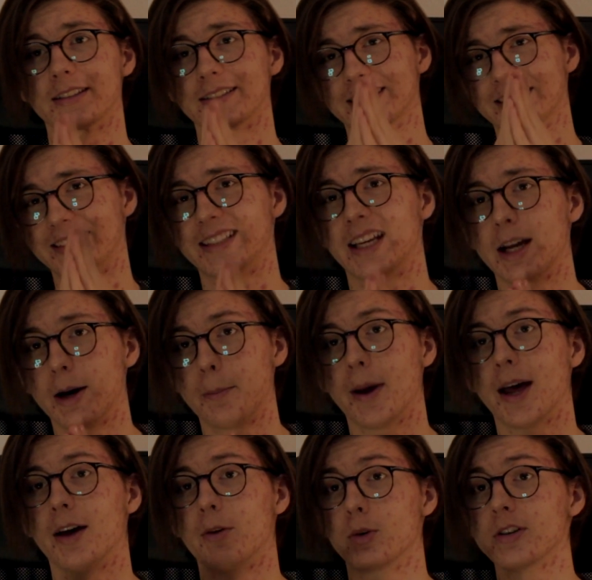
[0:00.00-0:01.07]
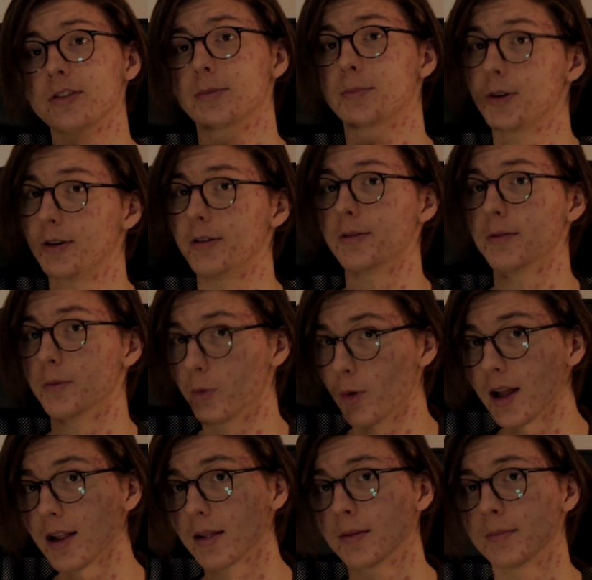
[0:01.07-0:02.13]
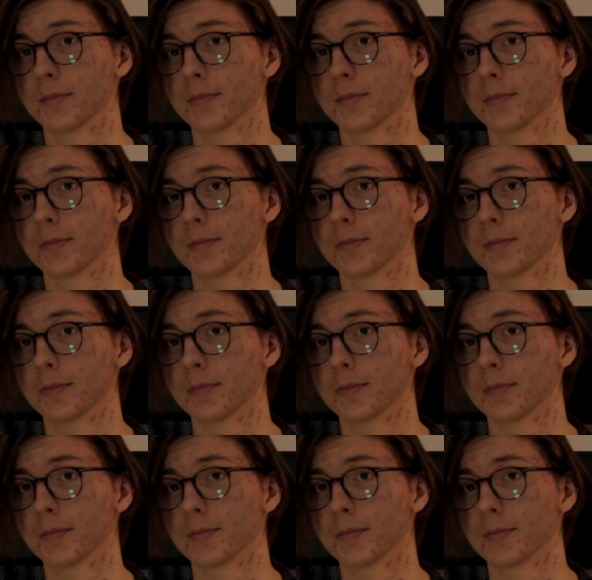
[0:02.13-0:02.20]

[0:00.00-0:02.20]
setup and works pretty well.